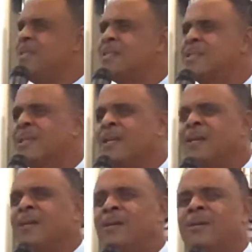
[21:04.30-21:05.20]
He
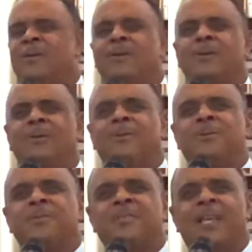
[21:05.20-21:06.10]
said,
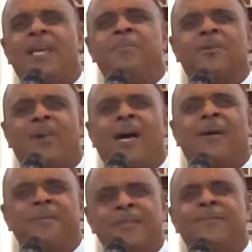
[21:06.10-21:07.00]
Oh, same
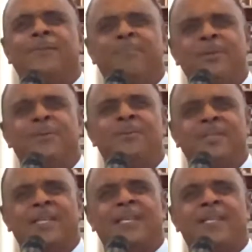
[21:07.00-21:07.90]
crowd, different
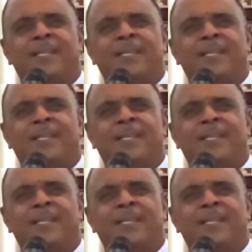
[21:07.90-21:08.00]
music.